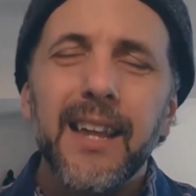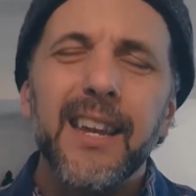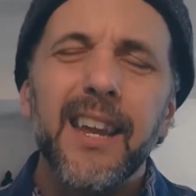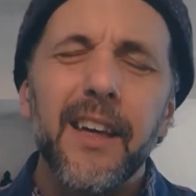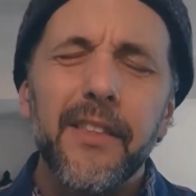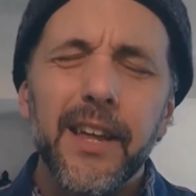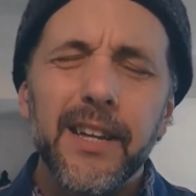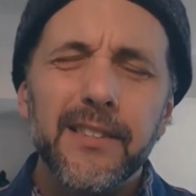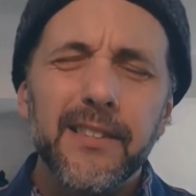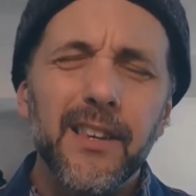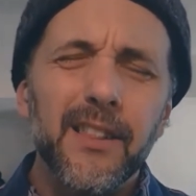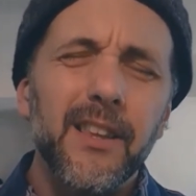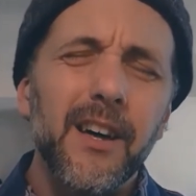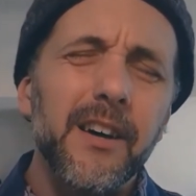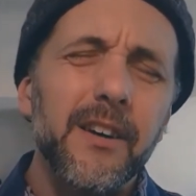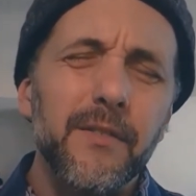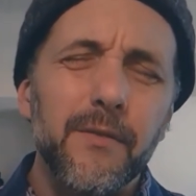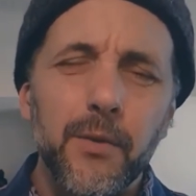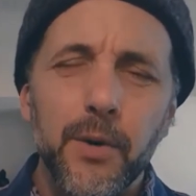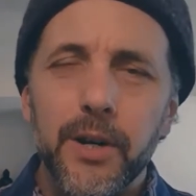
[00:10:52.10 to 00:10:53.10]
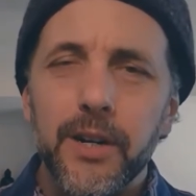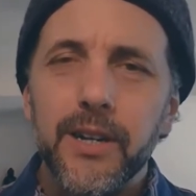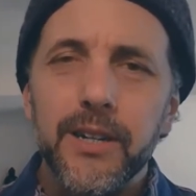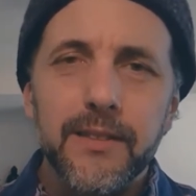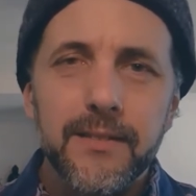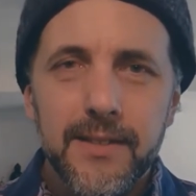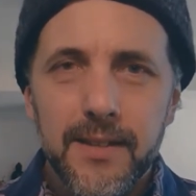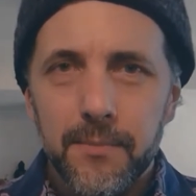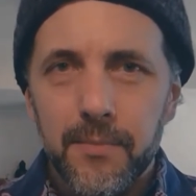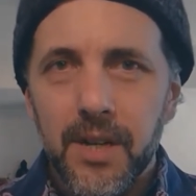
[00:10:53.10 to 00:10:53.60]
Now that's a lot of work,
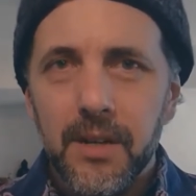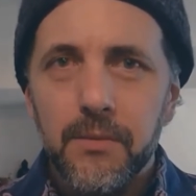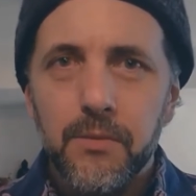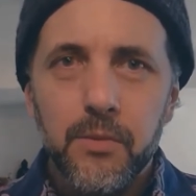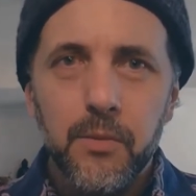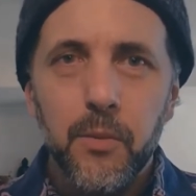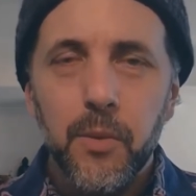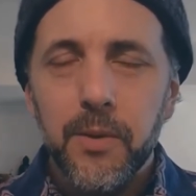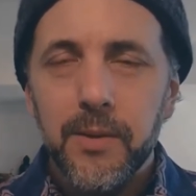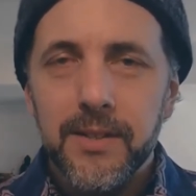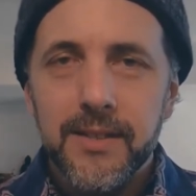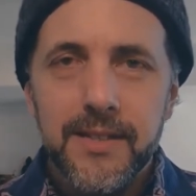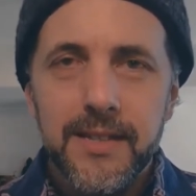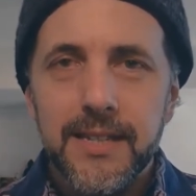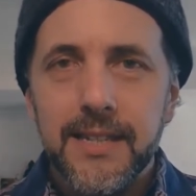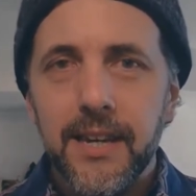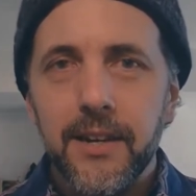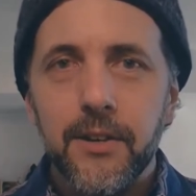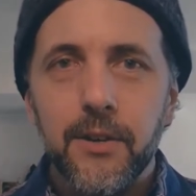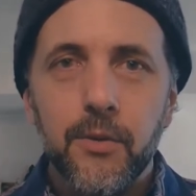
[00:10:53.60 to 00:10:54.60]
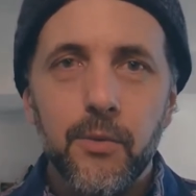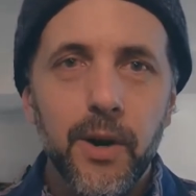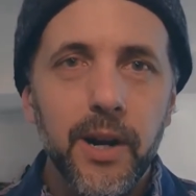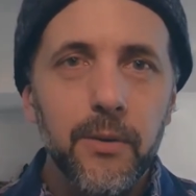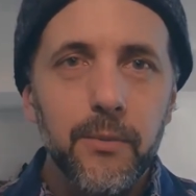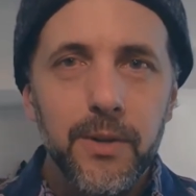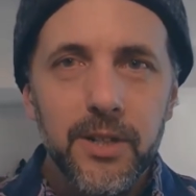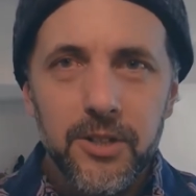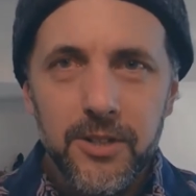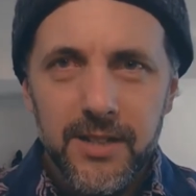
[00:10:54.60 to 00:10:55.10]
and sometimes when we sit down and
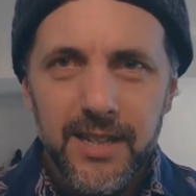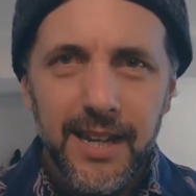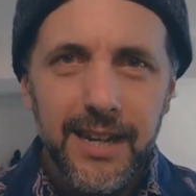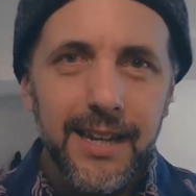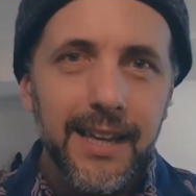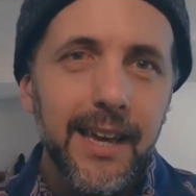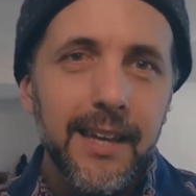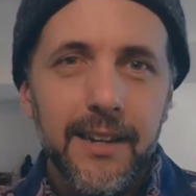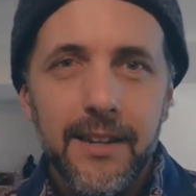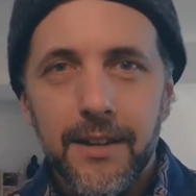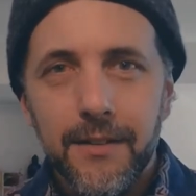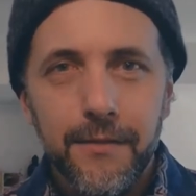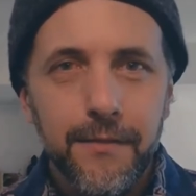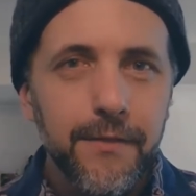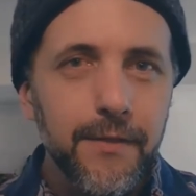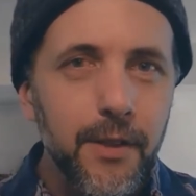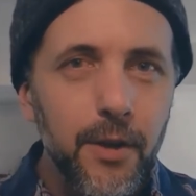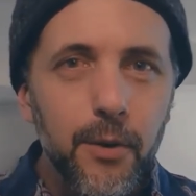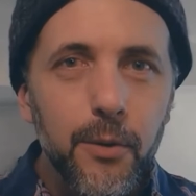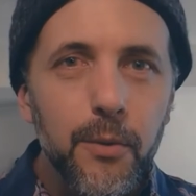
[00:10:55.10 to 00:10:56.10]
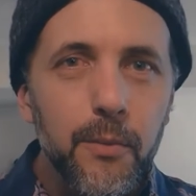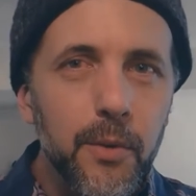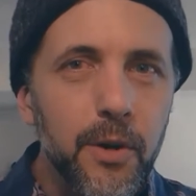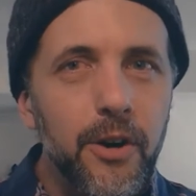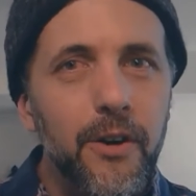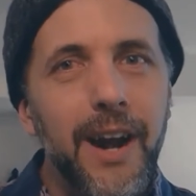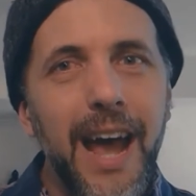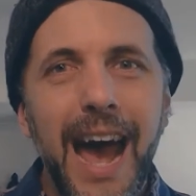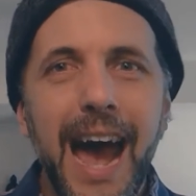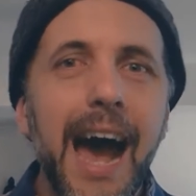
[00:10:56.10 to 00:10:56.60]
write, we just kind of get in a flow and we
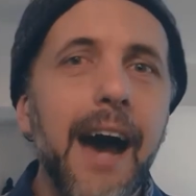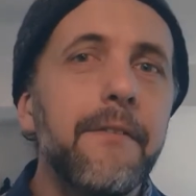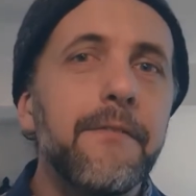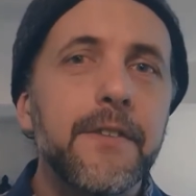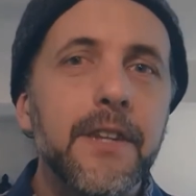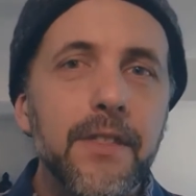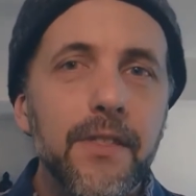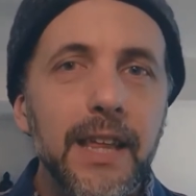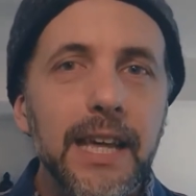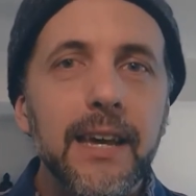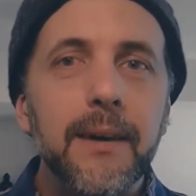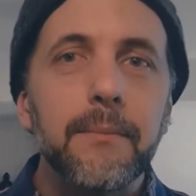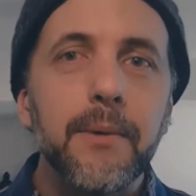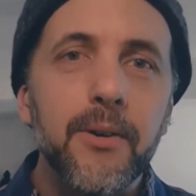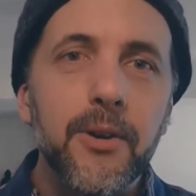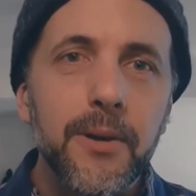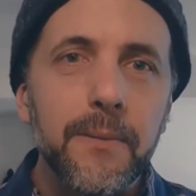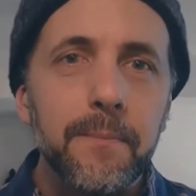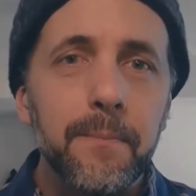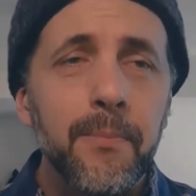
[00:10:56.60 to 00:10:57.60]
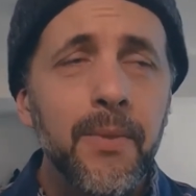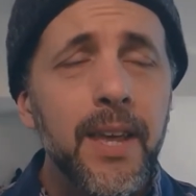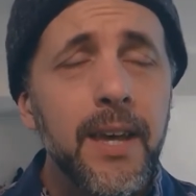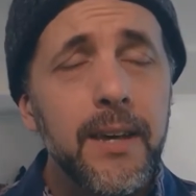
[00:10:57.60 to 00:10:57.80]
don't have to think about it.